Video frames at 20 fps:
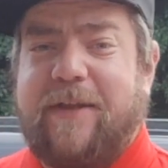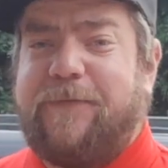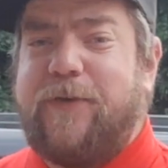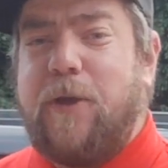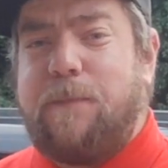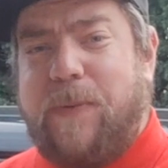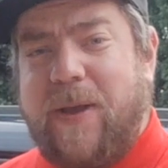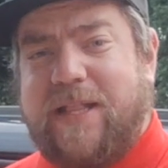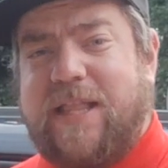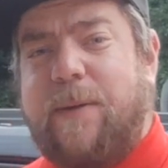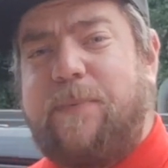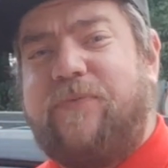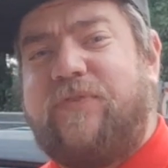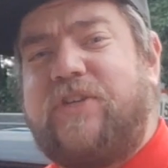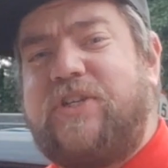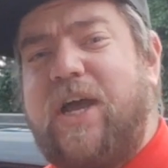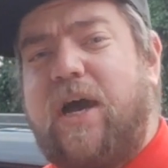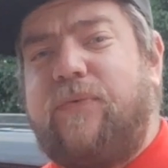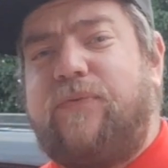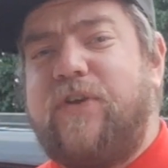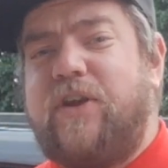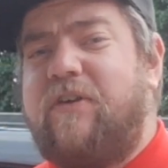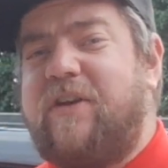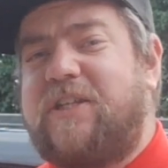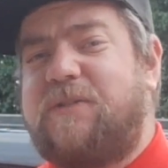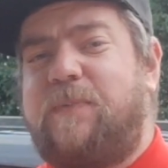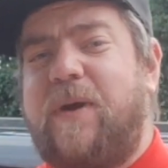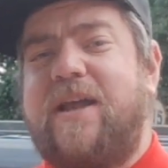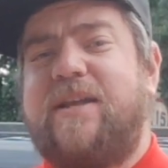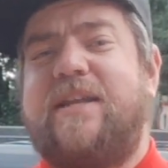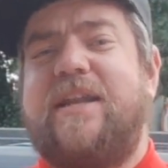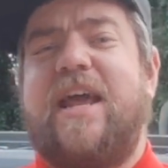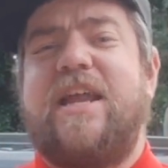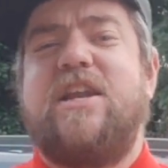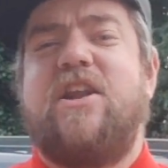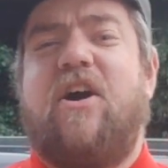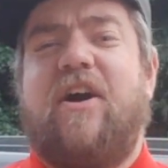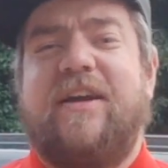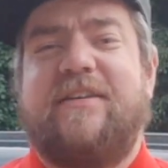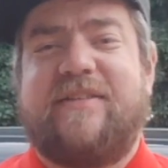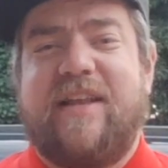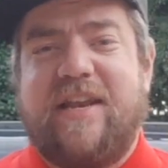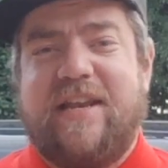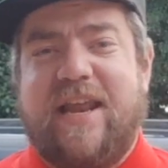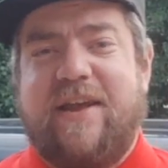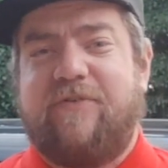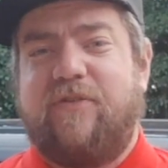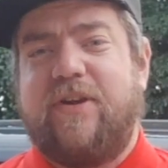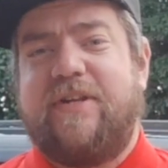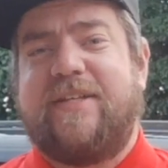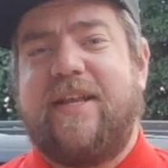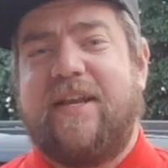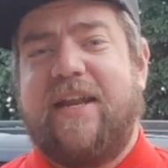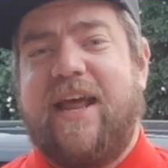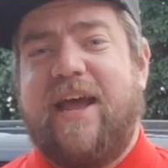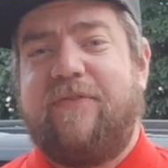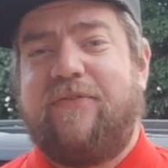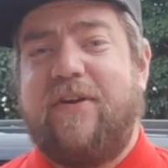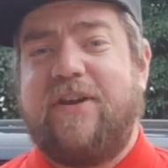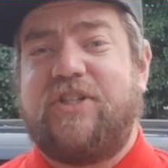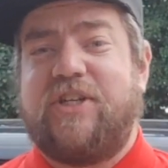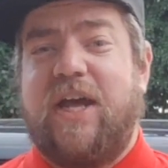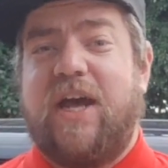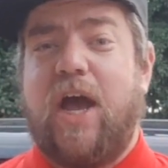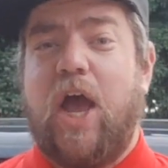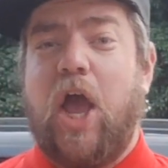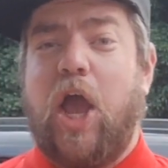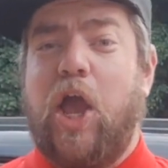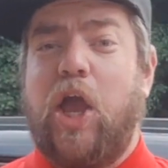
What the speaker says: If you picked it up off the shelf and you're expecting a nice leathery scented air freshener,